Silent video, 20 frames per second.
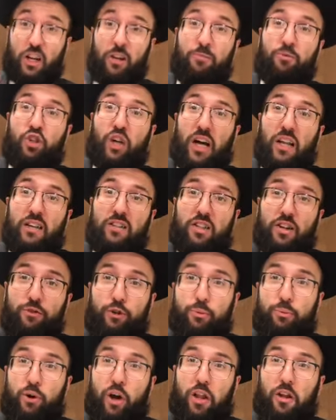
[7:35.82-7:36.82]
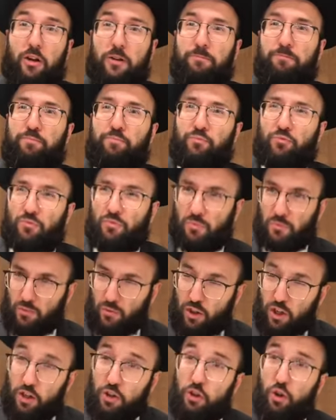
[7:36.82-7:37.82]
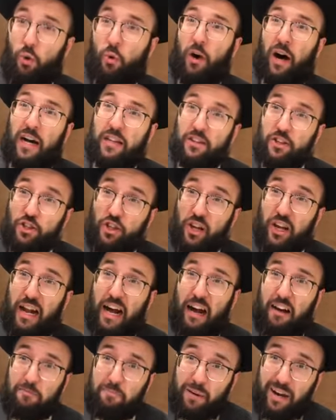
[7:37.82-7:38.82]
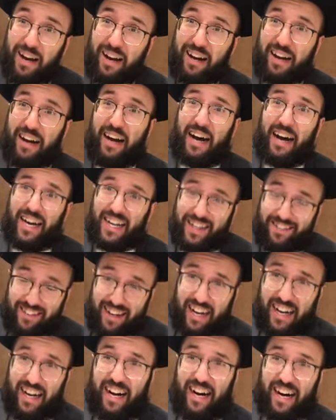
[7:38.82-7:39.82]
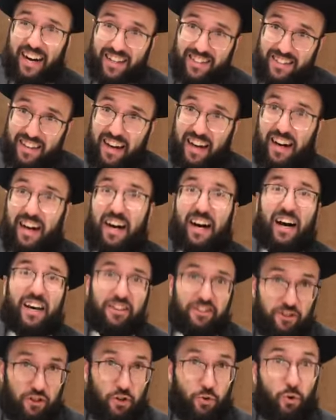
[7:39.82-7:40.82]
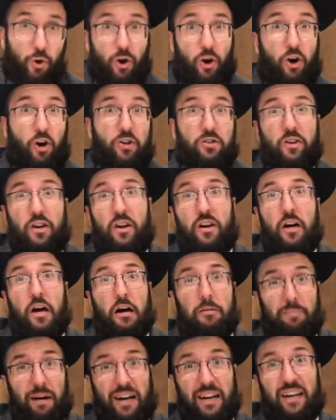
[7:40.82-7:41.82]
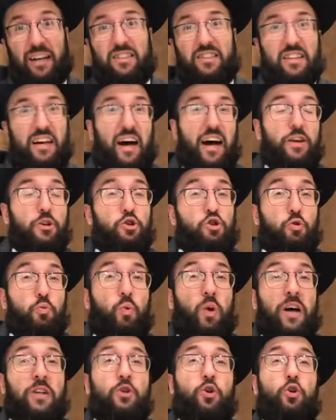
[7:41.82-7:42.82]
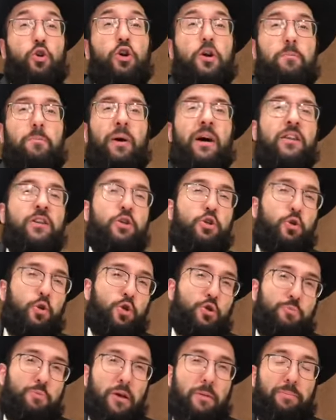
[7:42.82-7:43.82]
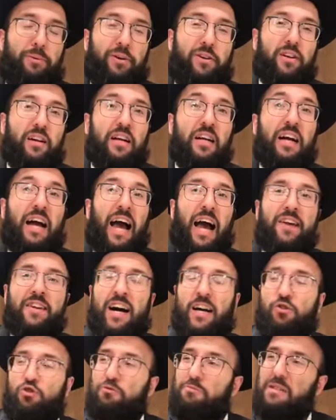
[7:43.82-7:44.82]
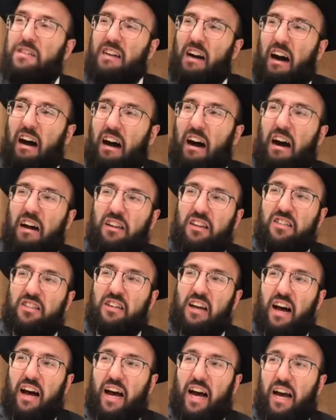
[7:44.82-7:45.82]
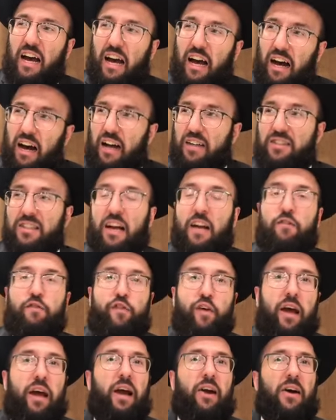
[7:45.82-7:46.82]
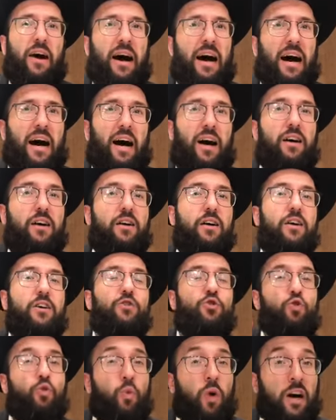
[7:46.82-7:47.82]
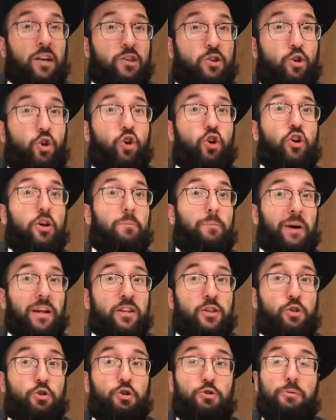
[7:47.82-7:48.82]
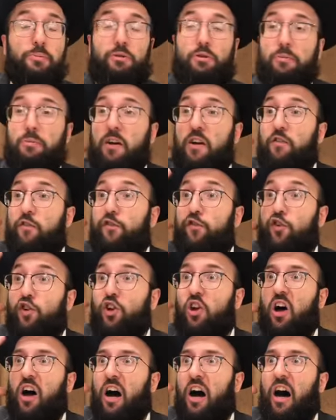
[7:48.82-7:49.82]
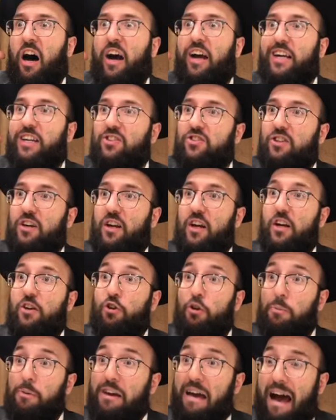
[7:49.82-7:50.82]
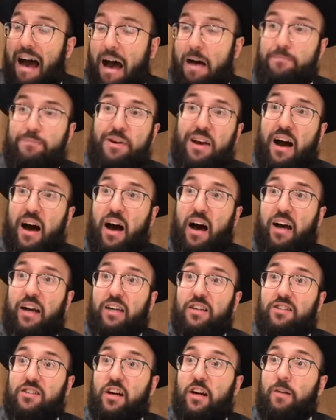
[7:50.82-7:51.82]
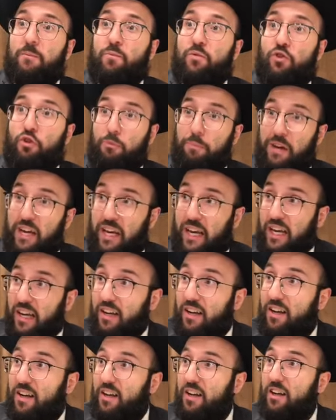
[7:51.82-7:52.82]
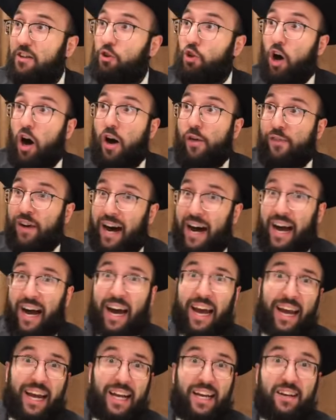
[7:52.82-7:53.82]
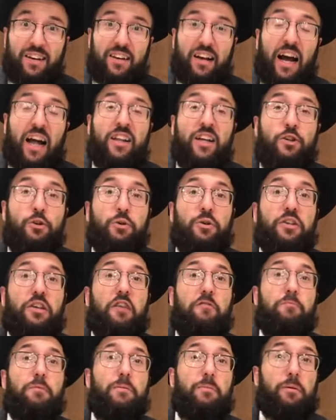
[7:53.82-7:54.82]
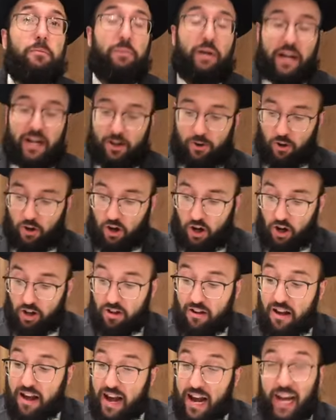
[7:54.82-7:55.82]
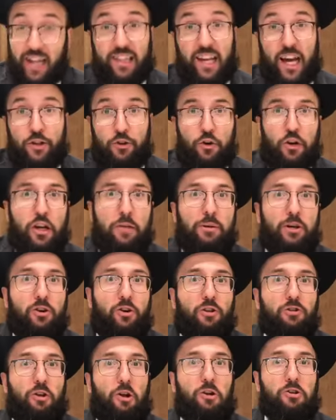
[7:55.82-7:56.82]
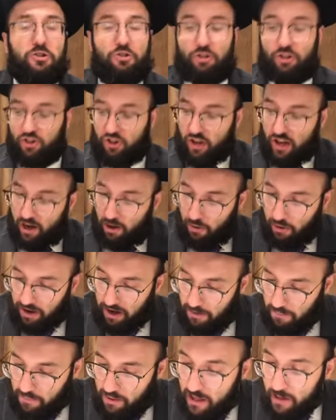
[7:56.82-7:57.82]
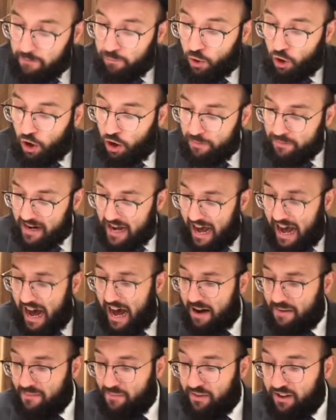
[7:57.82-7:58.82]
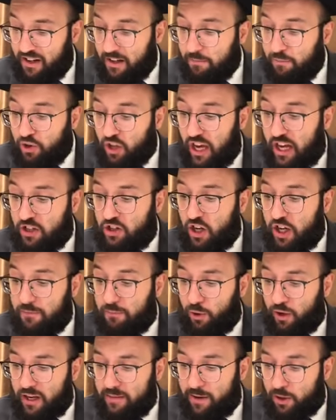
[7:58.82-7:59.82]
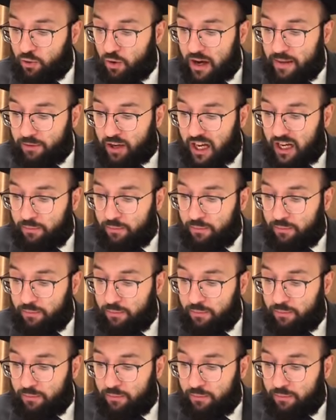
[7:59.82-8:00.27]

jealous of your brother. To want you should have bracha, revacha, tzlacha, yeshuot, parnasa. You should want good upon the Jewish people. And not to be, this guy, it's not fair. To want good upon the Jewish people. To be full eyes. To be happy eyes. To be Tov Ayin, and then you could give people berachot, and then you're going to be called also Isha Elohim. Omnam, yesh leidmonin madua imken